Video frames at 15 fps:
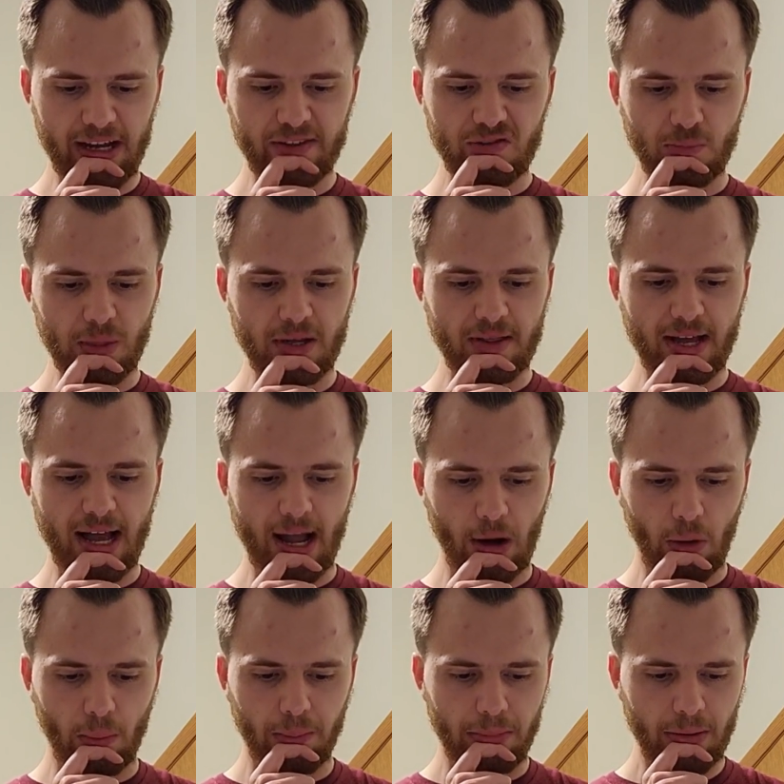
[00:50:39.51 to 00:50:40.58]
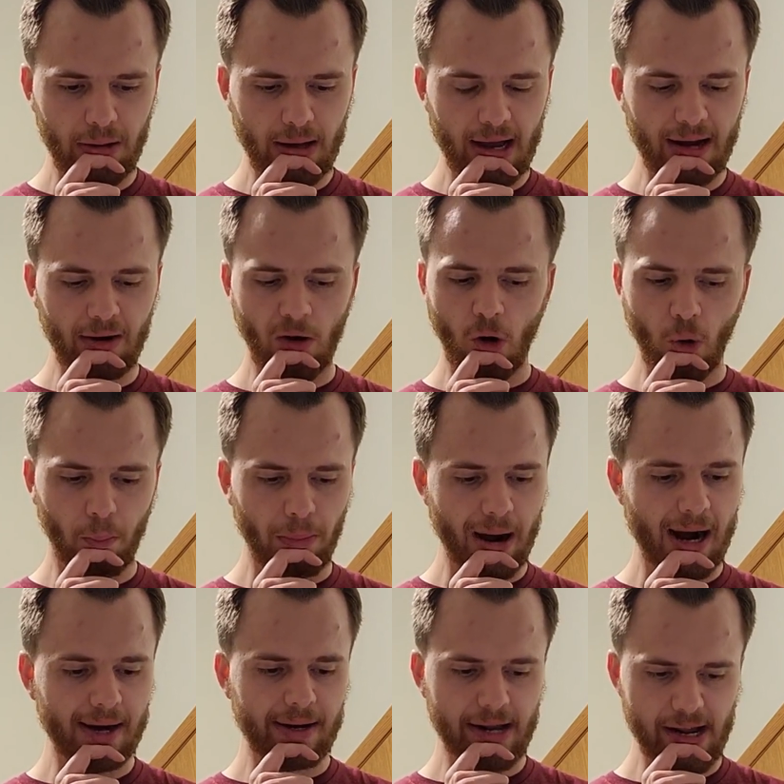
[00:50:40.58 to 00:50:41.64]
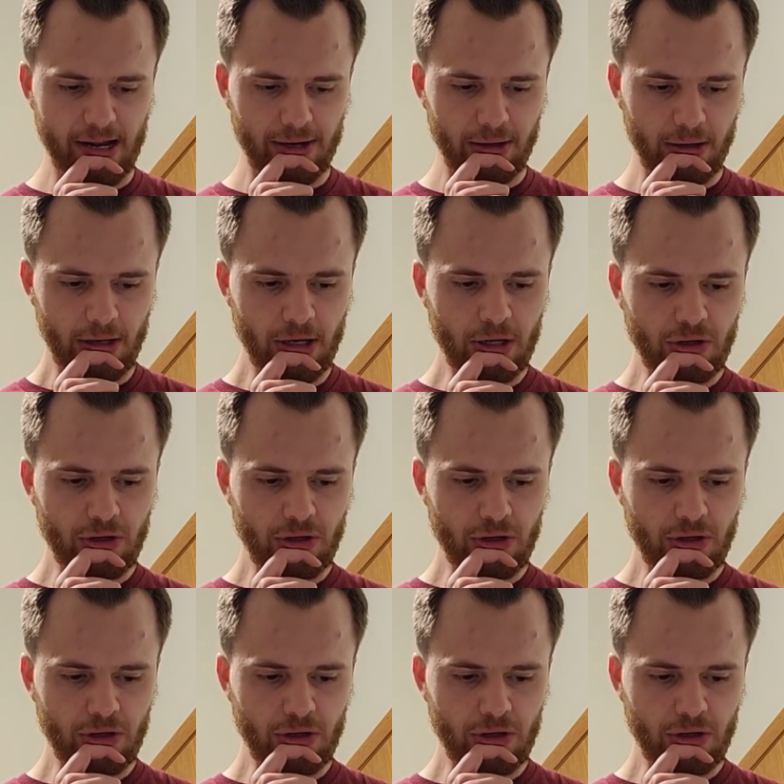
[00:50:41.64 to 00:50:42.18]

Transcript: gives me the help and hope I need